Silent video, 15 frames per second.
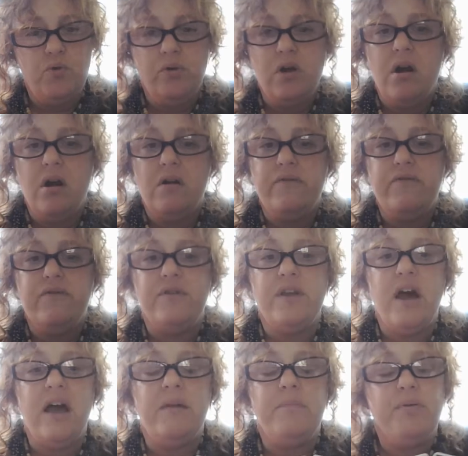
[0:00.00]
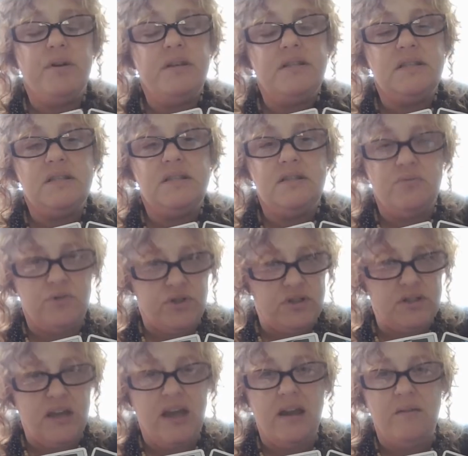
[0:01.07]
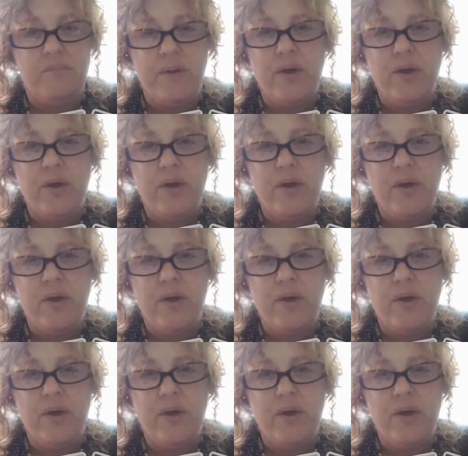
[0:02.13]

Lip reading: card for the High Priestess, which is again